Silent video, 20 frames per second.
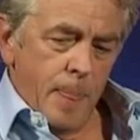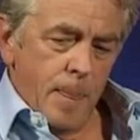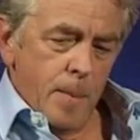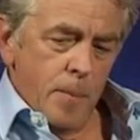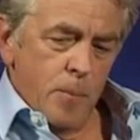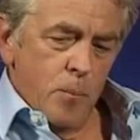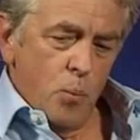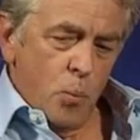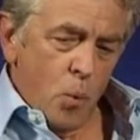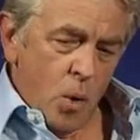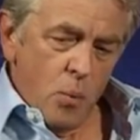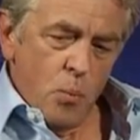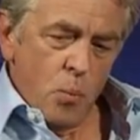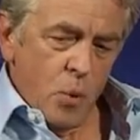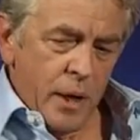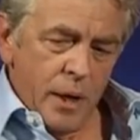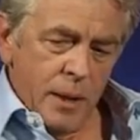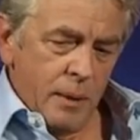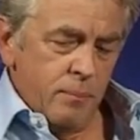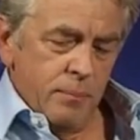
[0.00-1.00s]
what
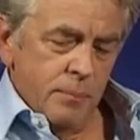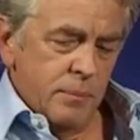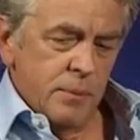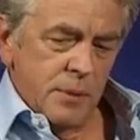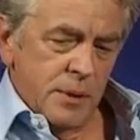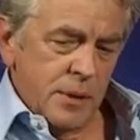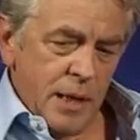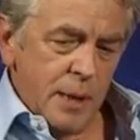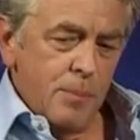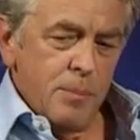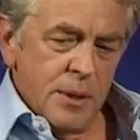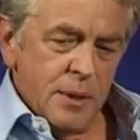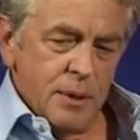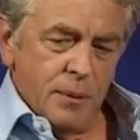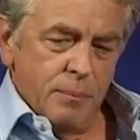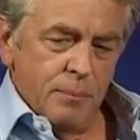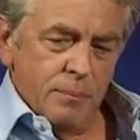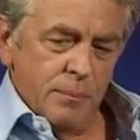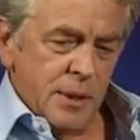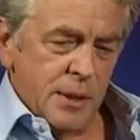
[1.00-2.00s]
we seem to
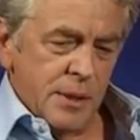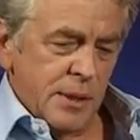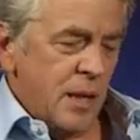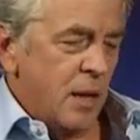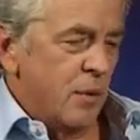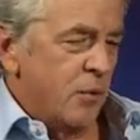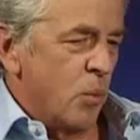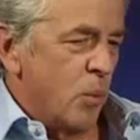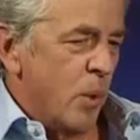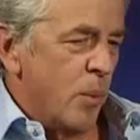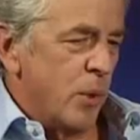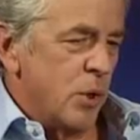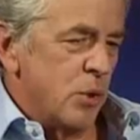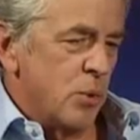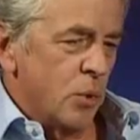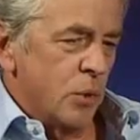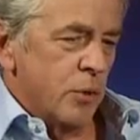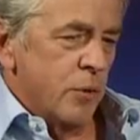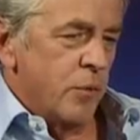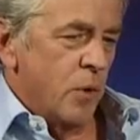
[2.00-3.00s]
discover when we
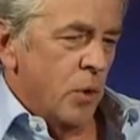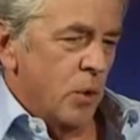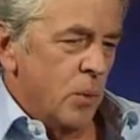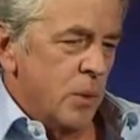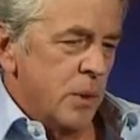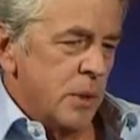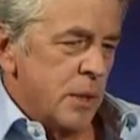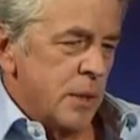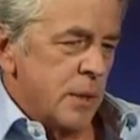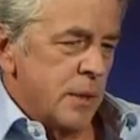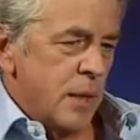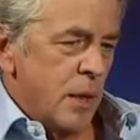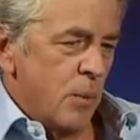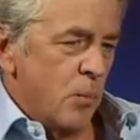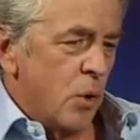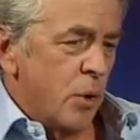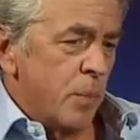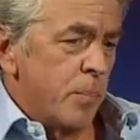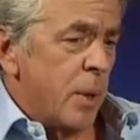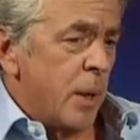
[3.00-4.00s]
talk to followers is they
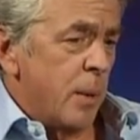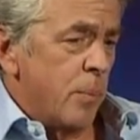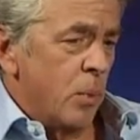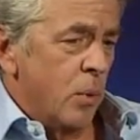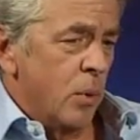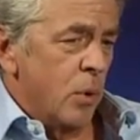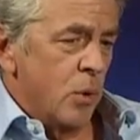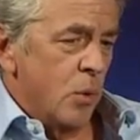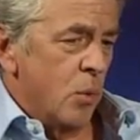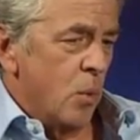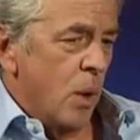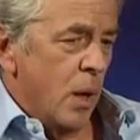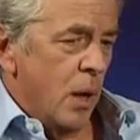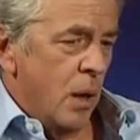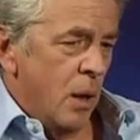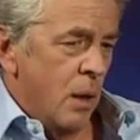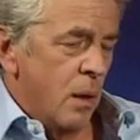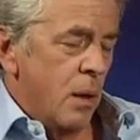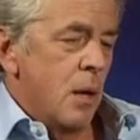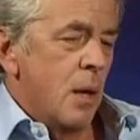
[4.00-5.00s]
want people who
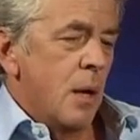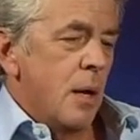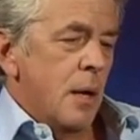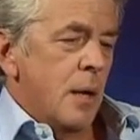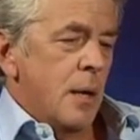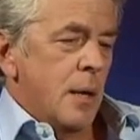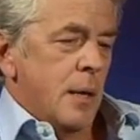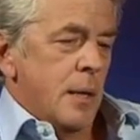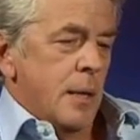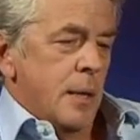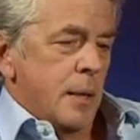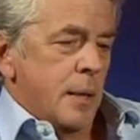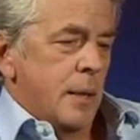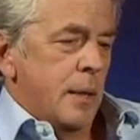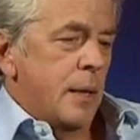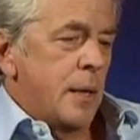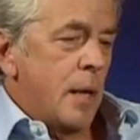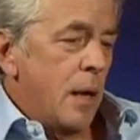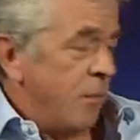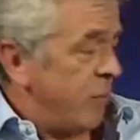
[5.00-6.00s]
are
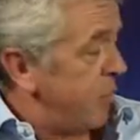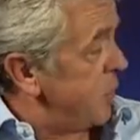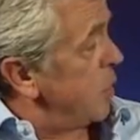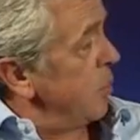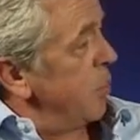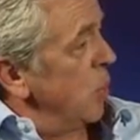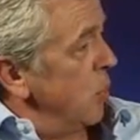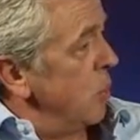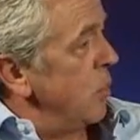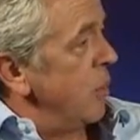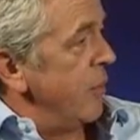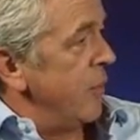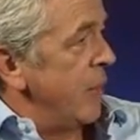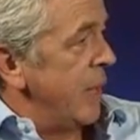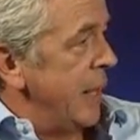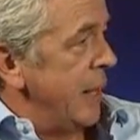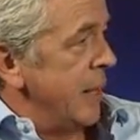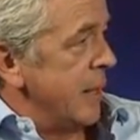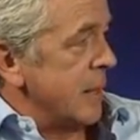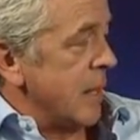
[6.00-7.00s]
comfortable
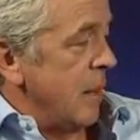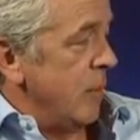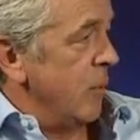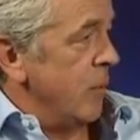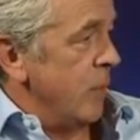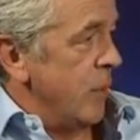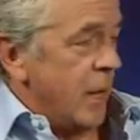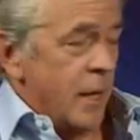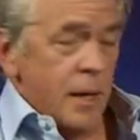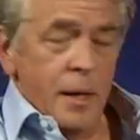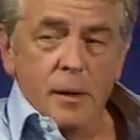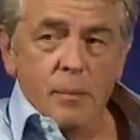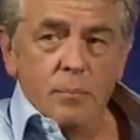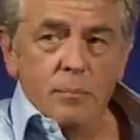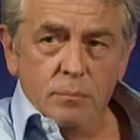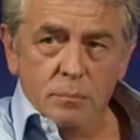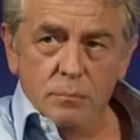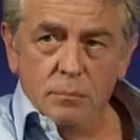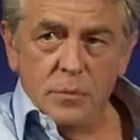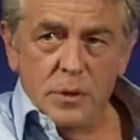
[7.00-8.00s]
revealing some of their
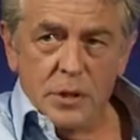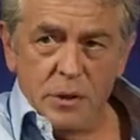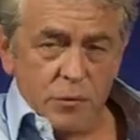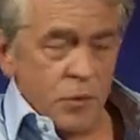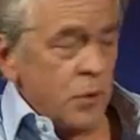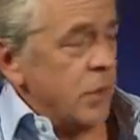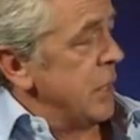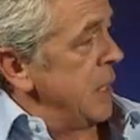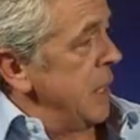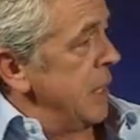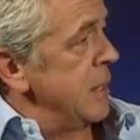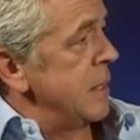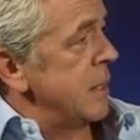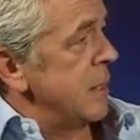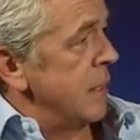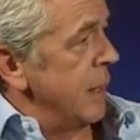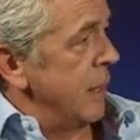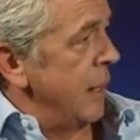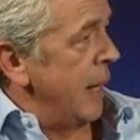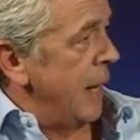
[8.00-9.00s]
differences
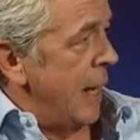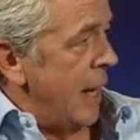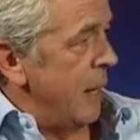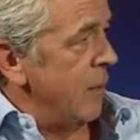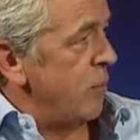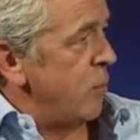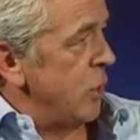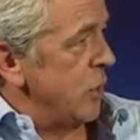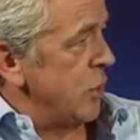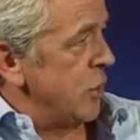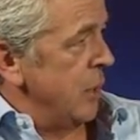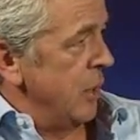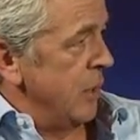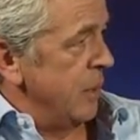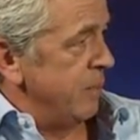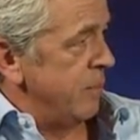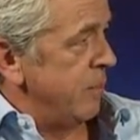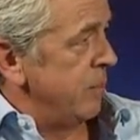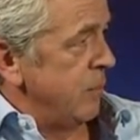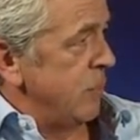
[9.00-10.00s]
that they have, which are
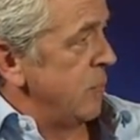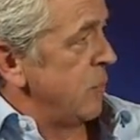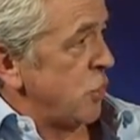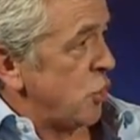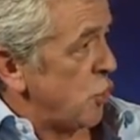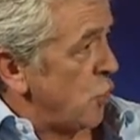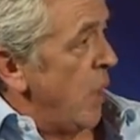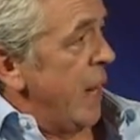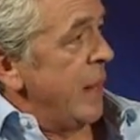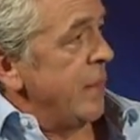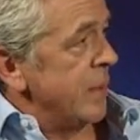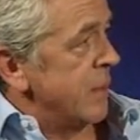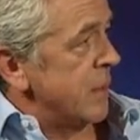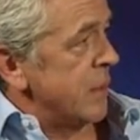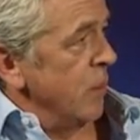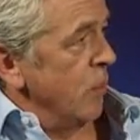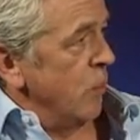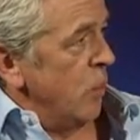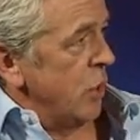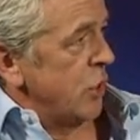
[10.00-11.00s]
strengths
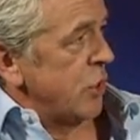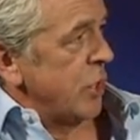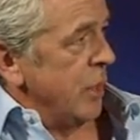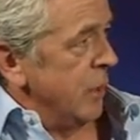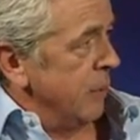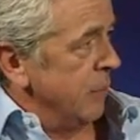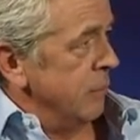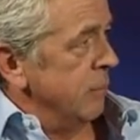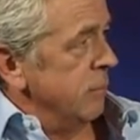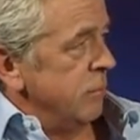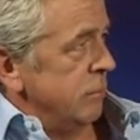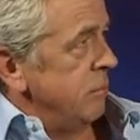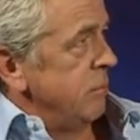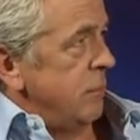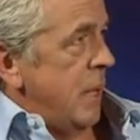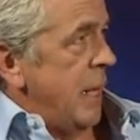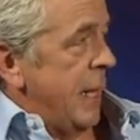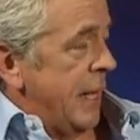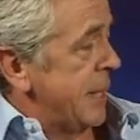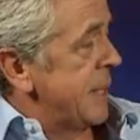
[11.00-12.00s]
and which can
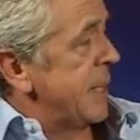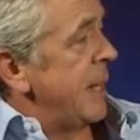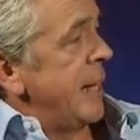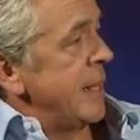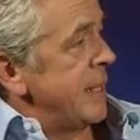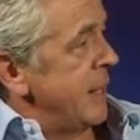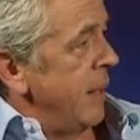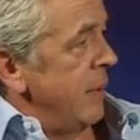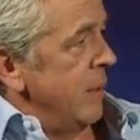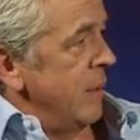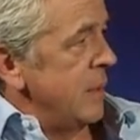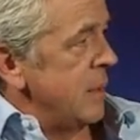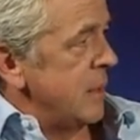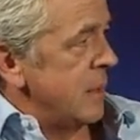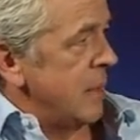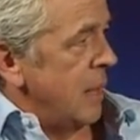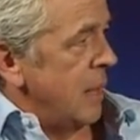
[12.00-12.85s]
excite others.